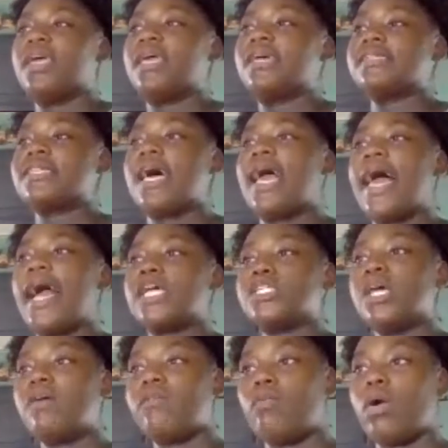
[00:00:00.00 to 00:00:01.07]
is I
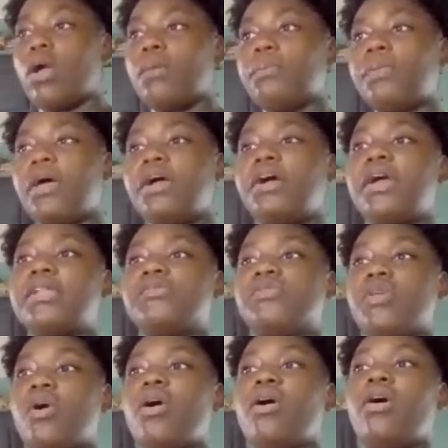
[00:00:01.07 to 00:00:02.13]
actually have a record player. It's
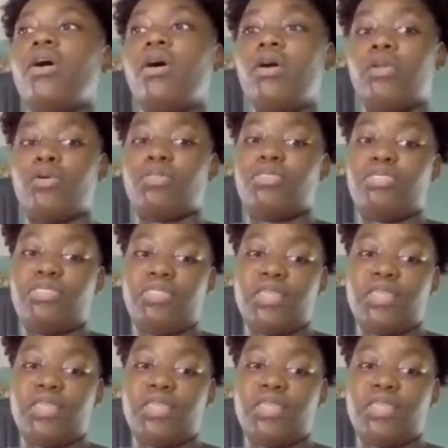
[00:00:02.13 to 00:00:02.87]
not an authentic